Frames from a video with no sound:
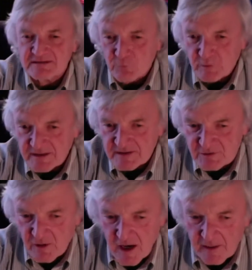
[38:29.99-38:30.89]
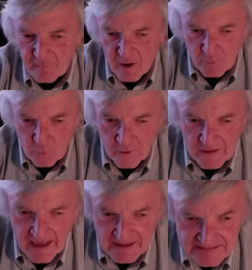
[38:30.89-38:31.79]
that we describe our
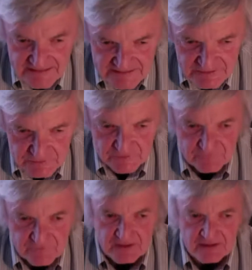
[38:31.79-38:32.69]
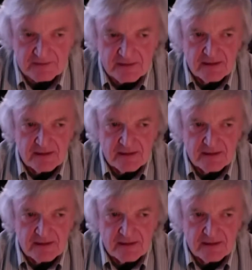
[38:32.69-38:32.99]
work as is sort of